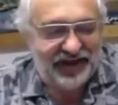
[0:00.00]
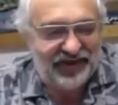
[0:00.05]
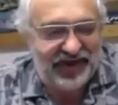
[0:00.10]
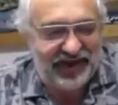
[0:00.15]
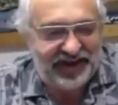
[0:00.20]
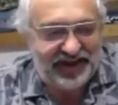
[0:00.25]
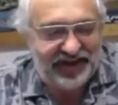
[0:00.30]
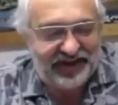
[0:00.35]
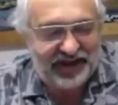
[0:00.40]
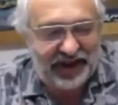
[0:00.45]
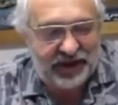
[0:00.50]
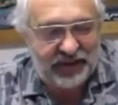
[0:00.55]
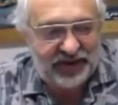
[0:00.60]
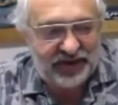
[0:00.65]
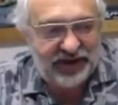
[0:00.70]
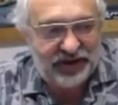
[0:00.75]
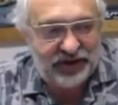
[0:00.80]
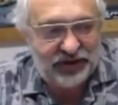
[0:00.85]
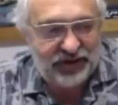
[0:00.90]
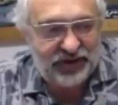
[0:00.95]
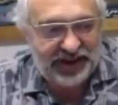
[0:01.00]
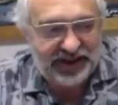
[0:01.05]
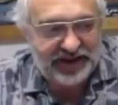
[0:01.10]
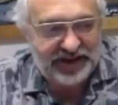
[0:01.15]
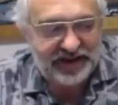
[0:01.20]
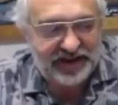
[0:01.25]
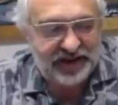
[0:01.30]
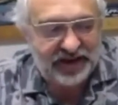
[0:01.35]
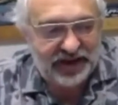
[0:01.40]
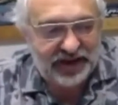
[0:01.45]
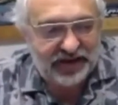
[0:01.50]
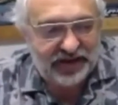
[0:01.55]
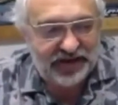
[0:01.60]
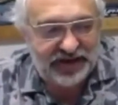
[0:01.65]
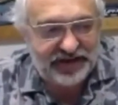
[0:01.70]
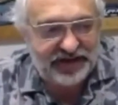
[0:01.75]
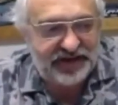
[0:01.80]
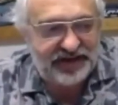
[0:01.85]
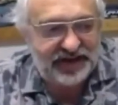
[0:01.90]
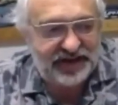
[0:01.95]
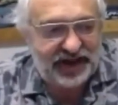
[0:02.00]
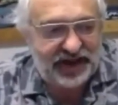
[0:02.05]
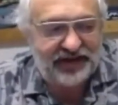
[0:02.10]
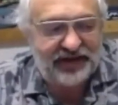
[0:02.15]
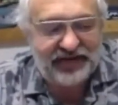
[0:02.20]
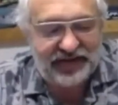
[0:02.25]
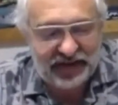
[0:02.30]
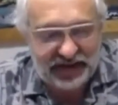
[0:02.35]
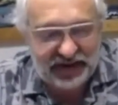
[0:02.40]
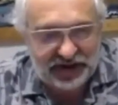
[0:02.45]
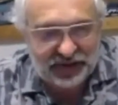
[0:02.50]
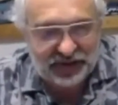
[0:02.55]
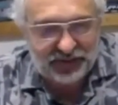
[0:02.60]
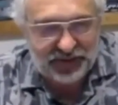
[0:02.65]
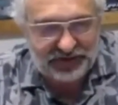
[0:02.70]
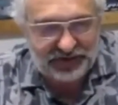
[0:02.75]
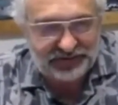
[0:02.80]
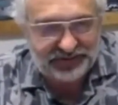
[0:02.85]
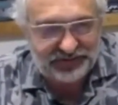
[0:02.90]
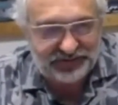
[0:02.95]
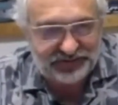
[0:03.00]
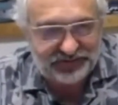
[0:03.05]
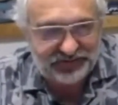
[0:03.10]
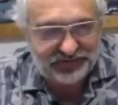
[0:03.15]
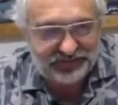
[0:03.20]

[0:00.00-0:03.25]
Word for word: quite a time in the US, this is unthinkable.